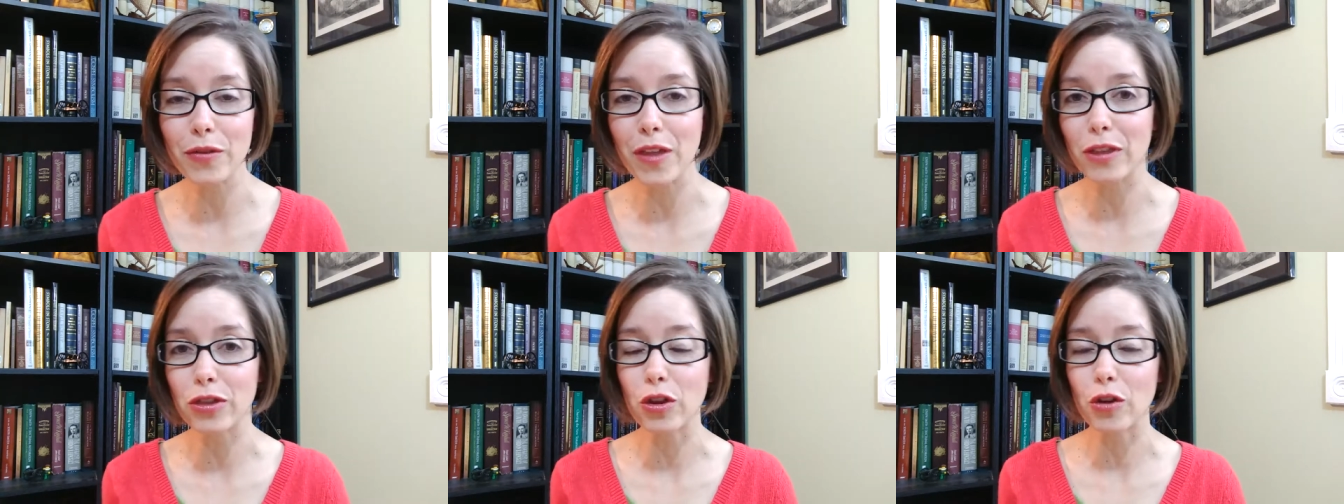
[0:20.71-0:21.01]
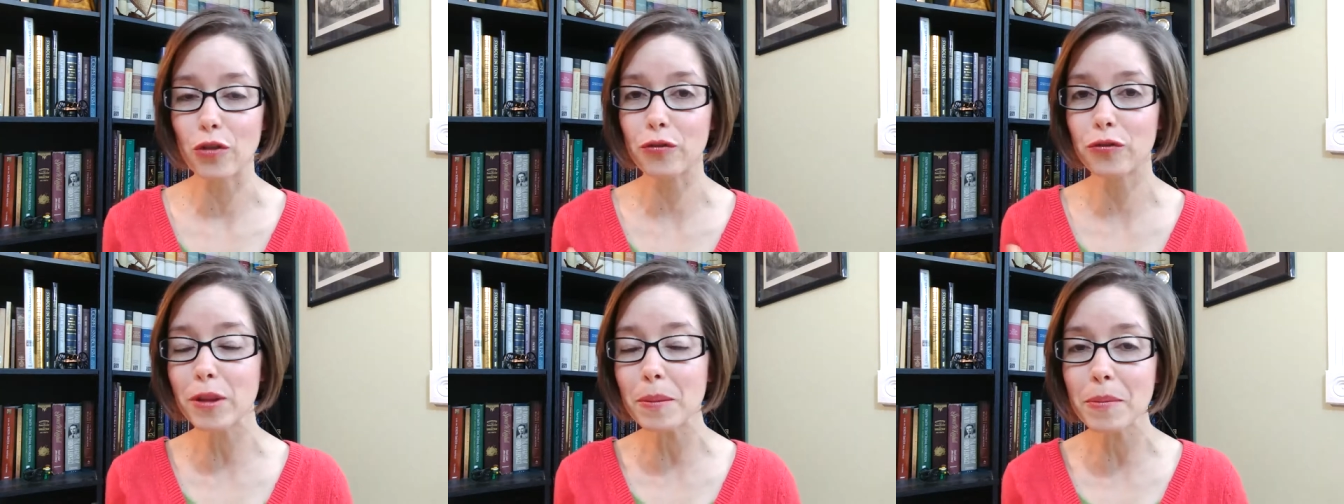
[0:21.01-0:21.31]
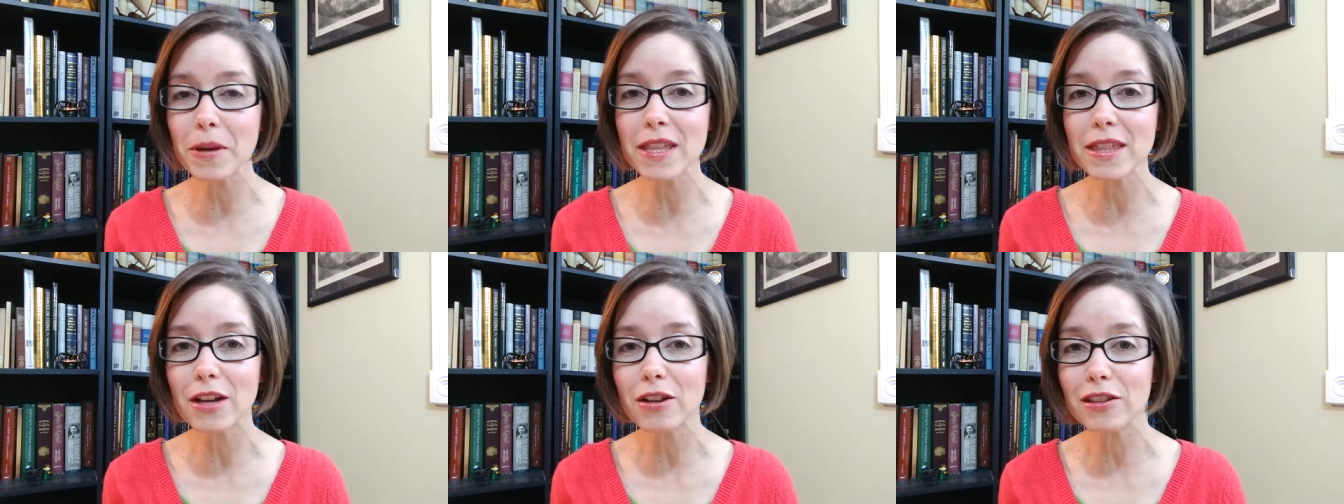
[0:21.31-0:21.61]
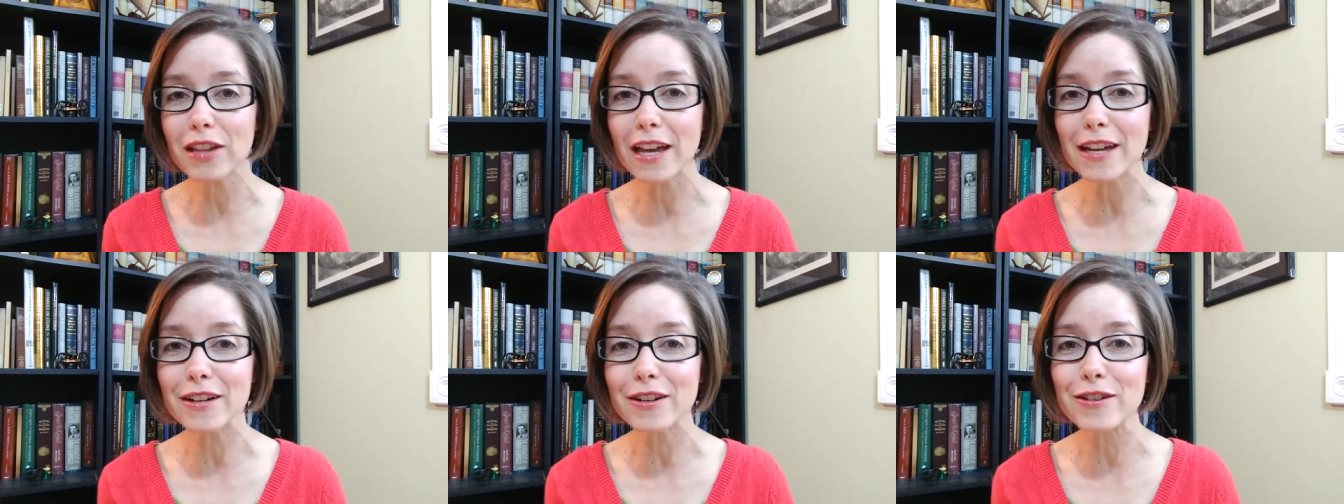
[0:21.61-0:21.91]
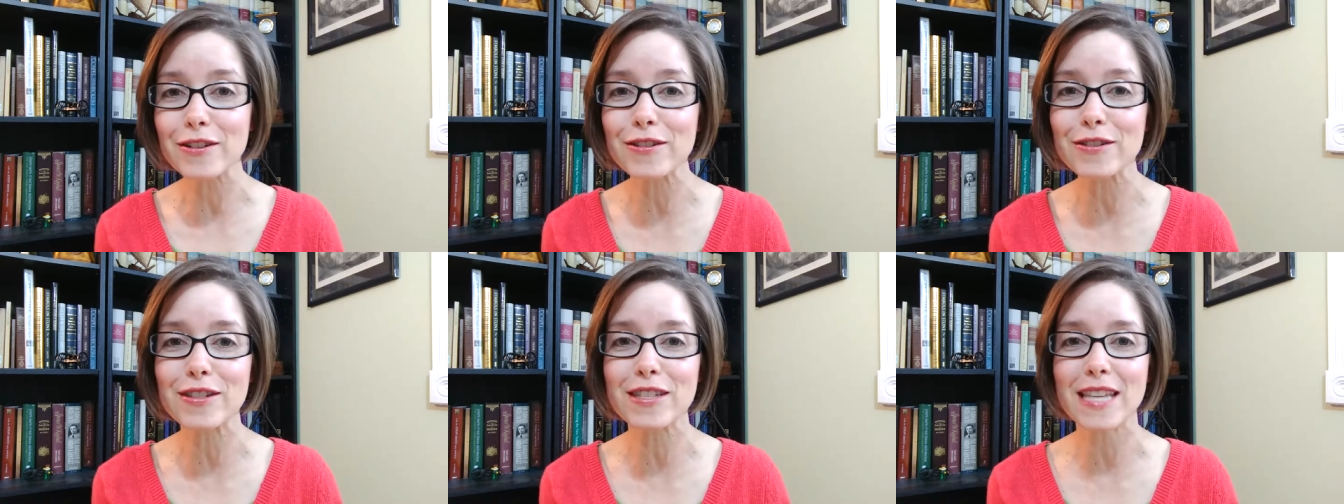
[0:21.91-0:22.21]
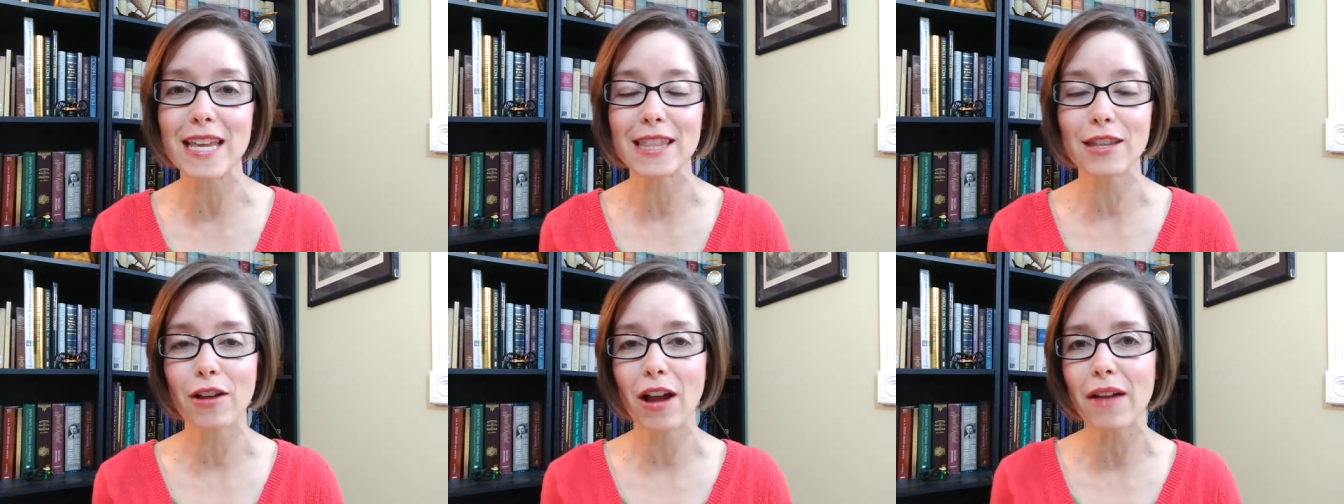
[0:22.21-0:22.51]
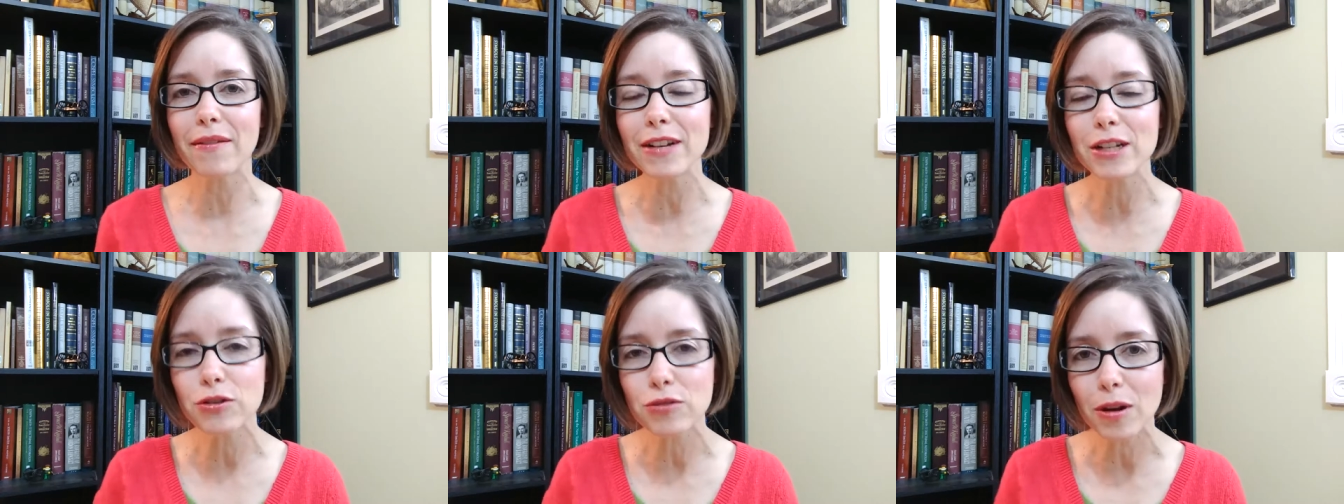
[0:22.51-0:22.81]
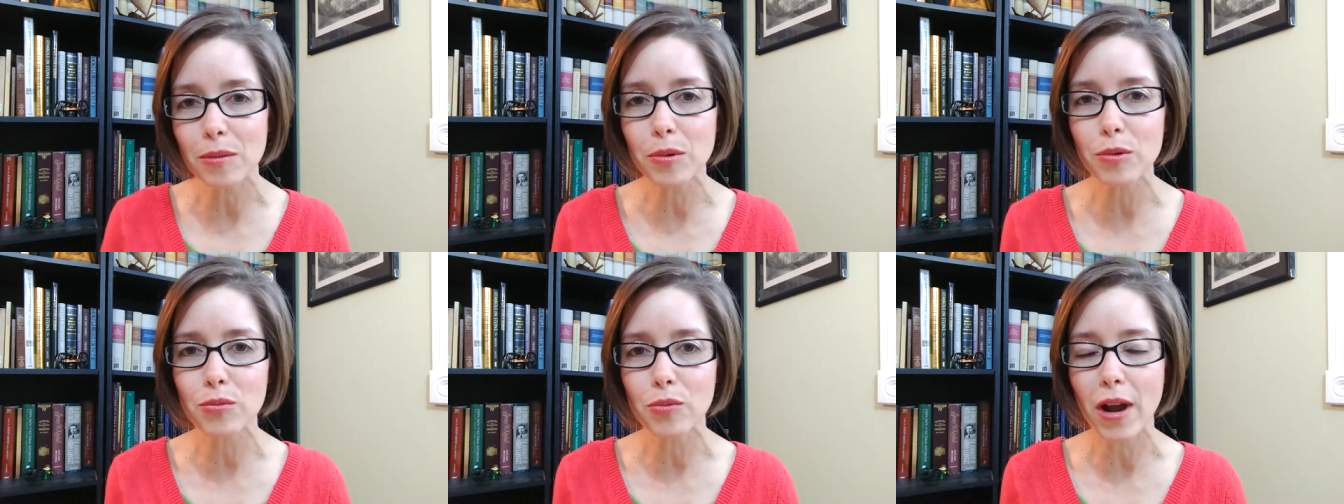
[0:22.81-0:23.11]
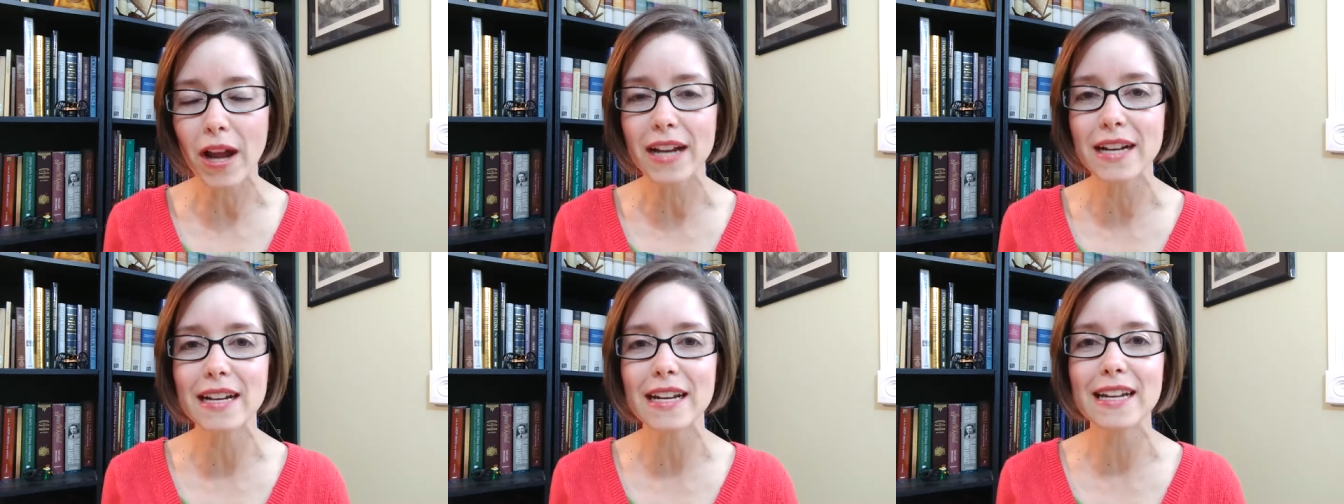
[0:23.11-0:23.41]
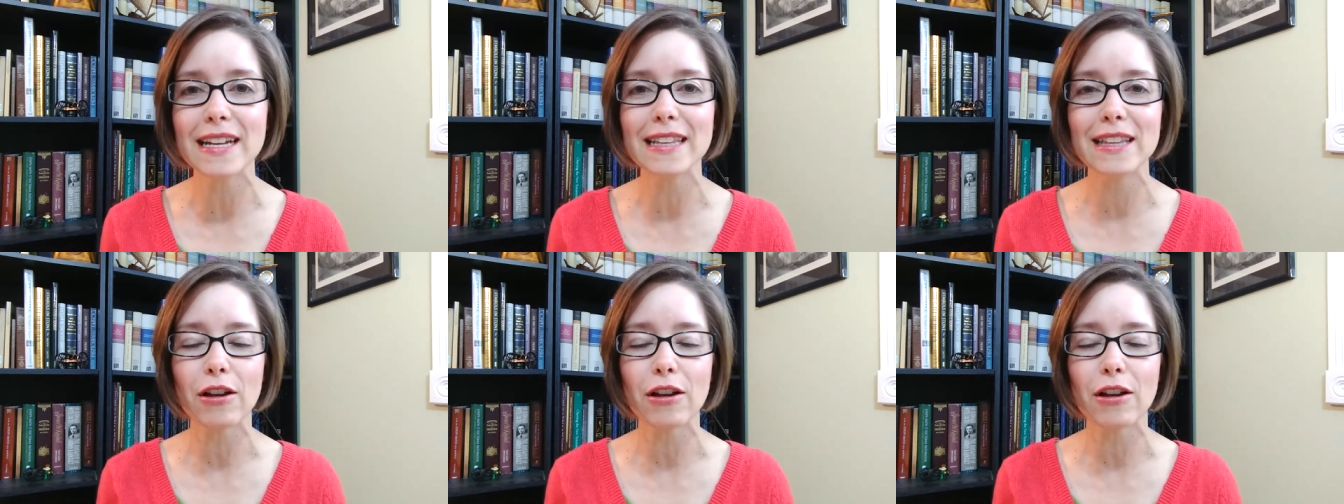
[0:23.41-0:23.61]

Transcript: that they're flipping their letters, that they're having trouble writing,